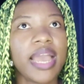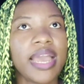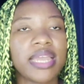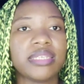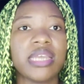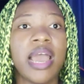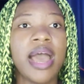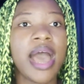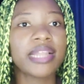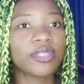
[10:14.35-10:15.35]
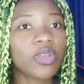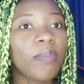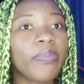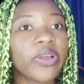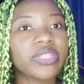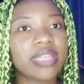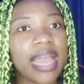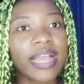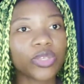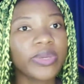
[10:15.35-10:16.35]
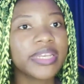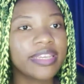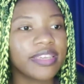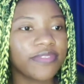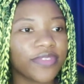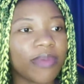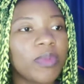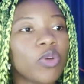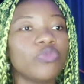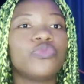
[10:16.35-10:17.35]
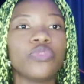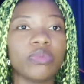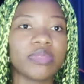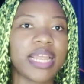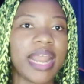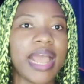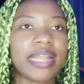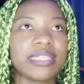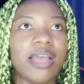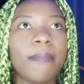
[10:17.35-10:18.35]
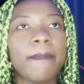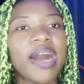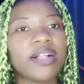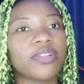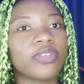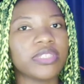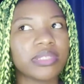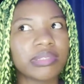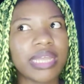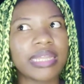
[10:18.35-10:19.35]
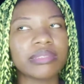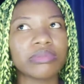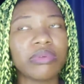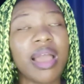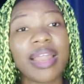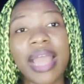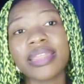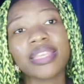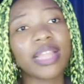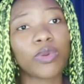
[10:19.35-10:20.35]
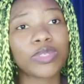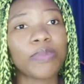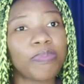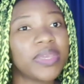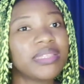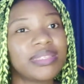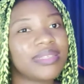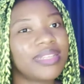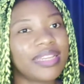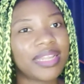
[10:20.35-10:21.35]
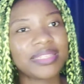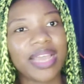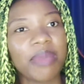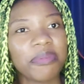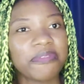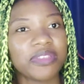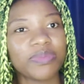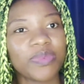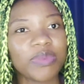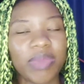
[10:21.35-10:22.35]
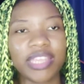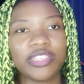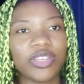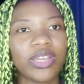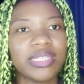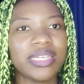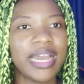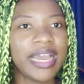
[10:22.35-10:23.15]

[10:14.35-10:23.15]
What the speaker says: And at some point they actually gave them a room that had a balcony. That I think that was a big deal at that time, if it's been mentioned.